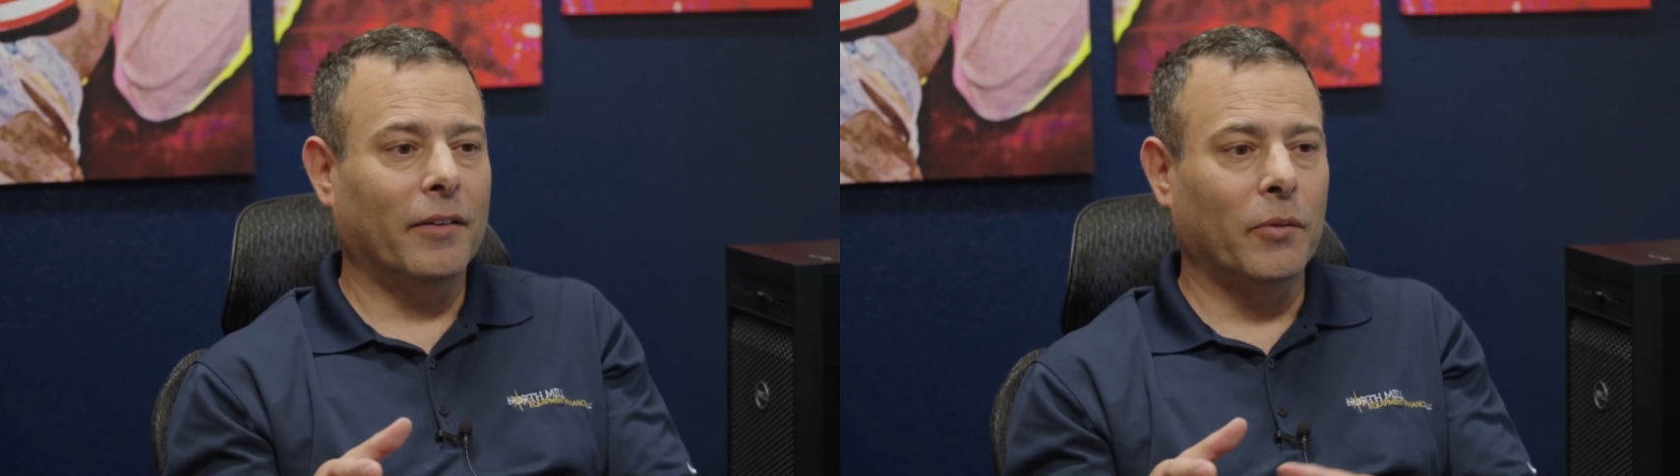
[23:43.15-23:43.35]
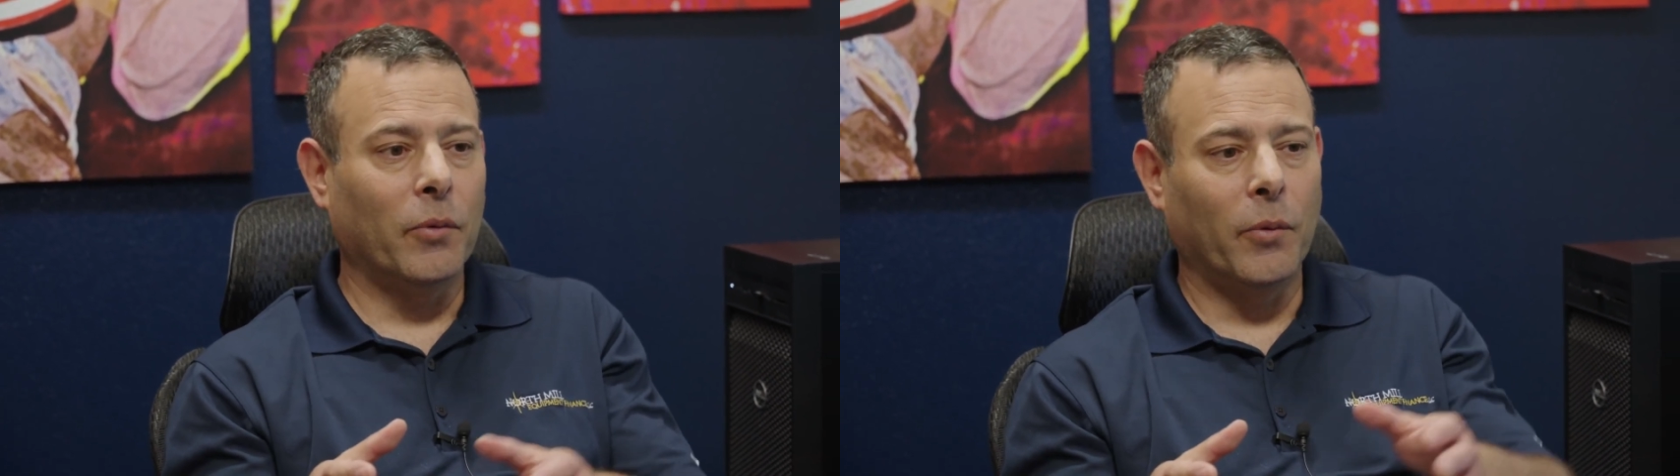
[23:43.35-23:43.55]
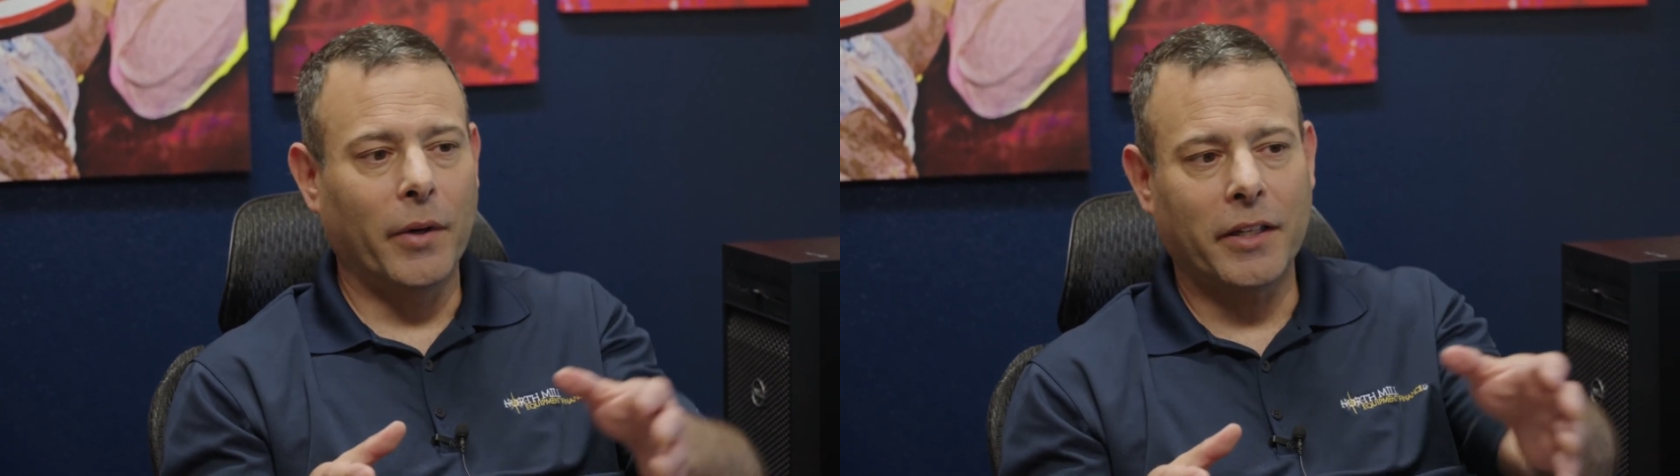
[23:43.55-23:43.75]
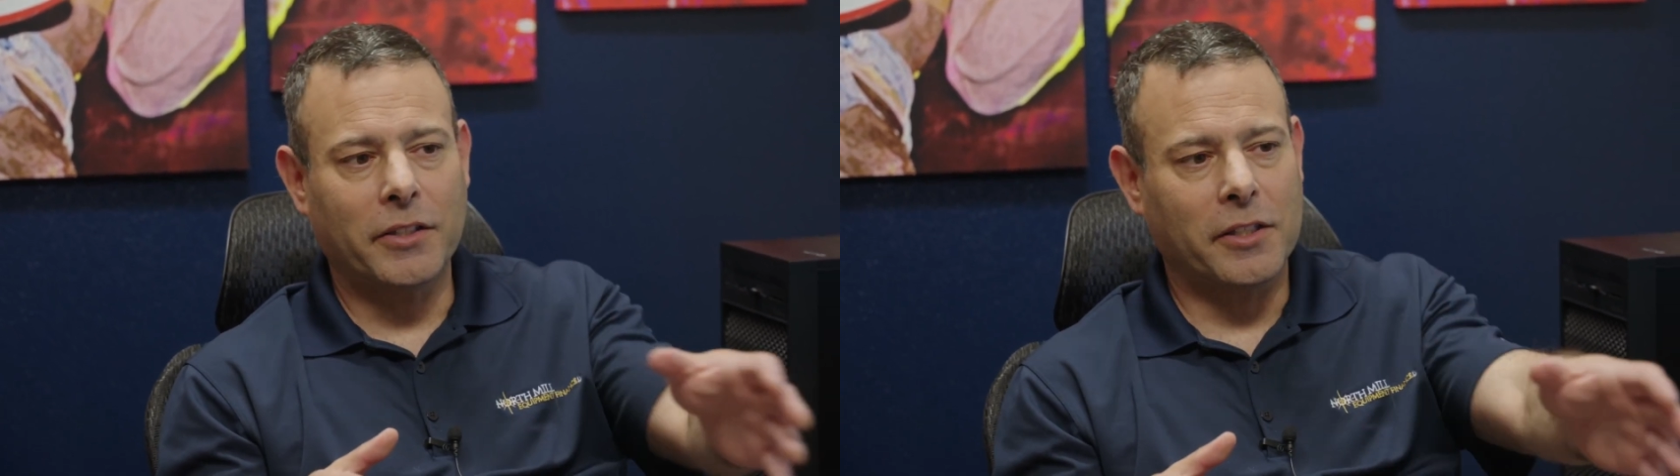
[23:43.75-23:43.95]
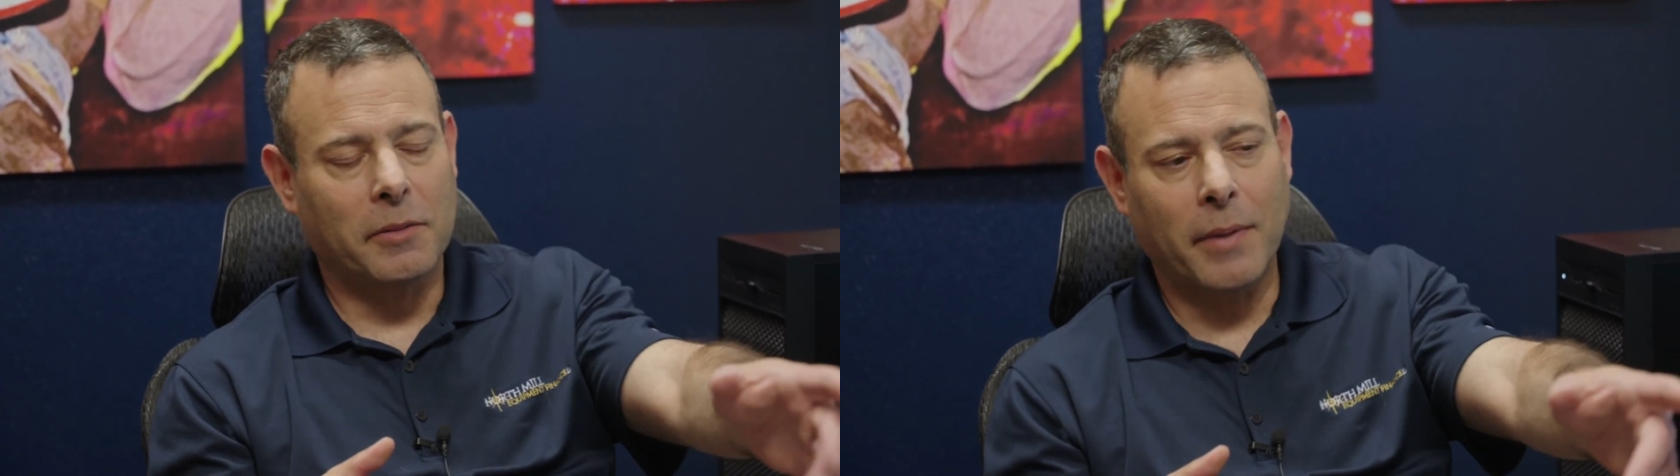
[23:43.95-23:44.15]
we
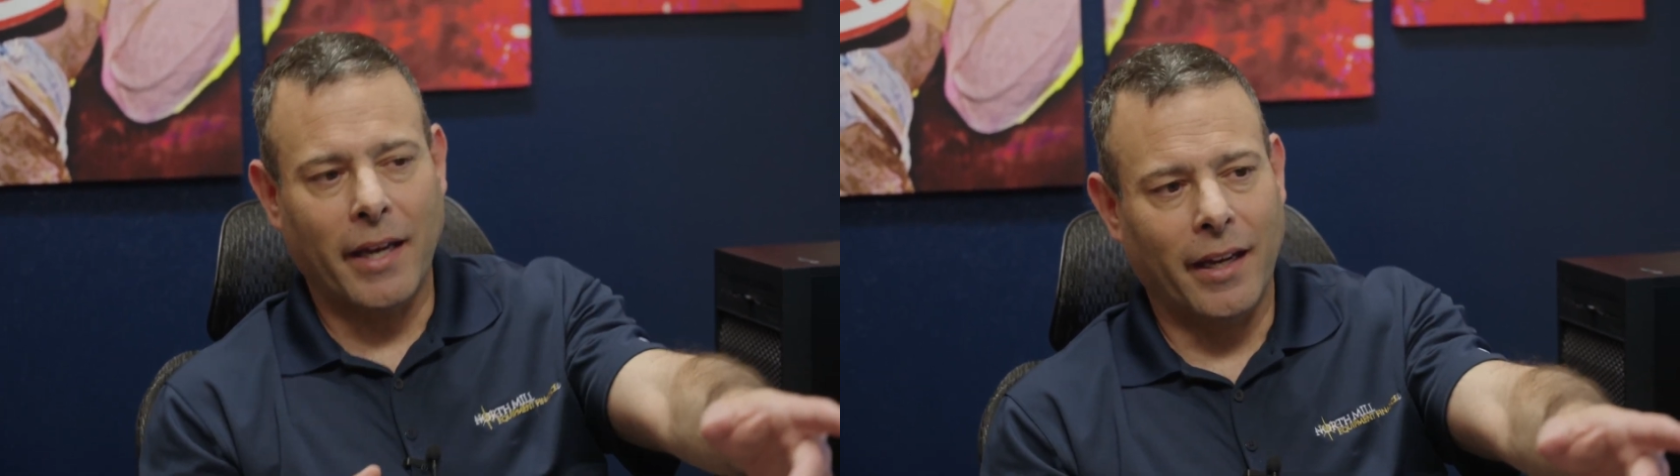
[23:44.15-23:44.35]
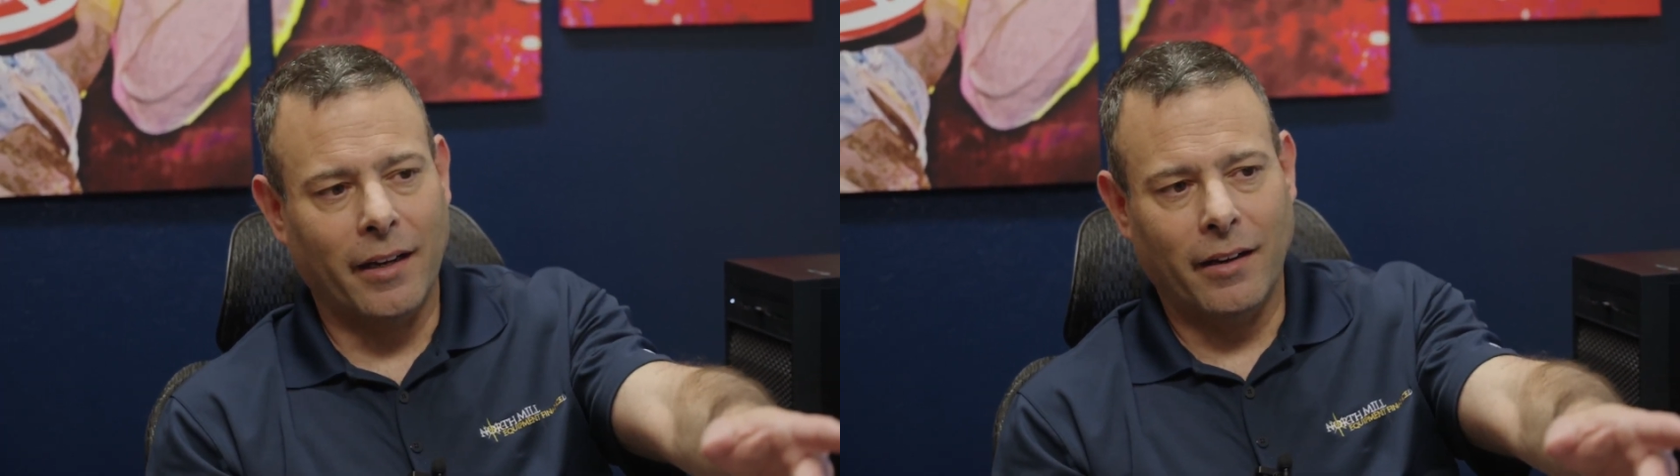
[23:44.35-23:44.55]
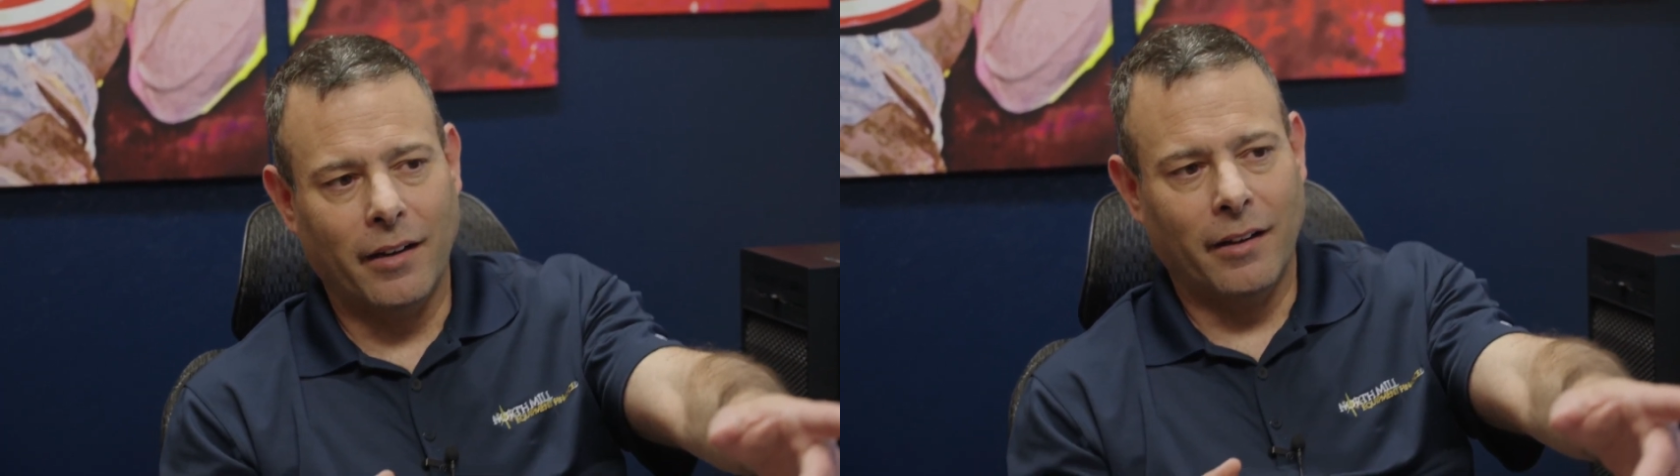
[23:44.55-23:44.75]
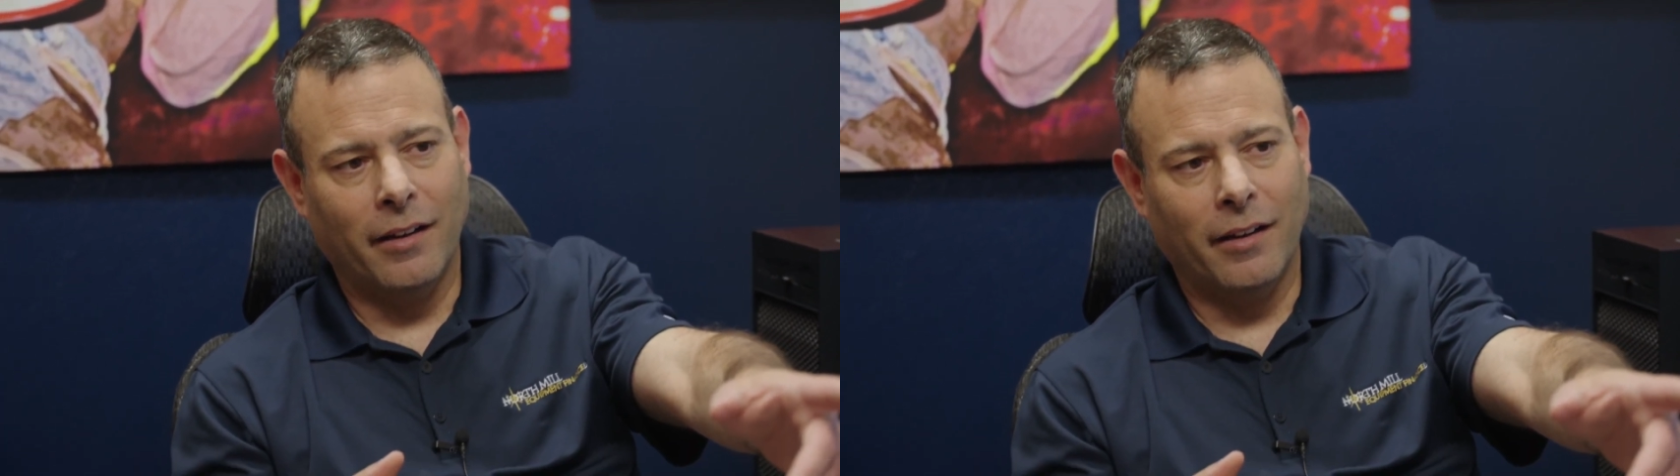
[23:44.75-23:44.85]
just made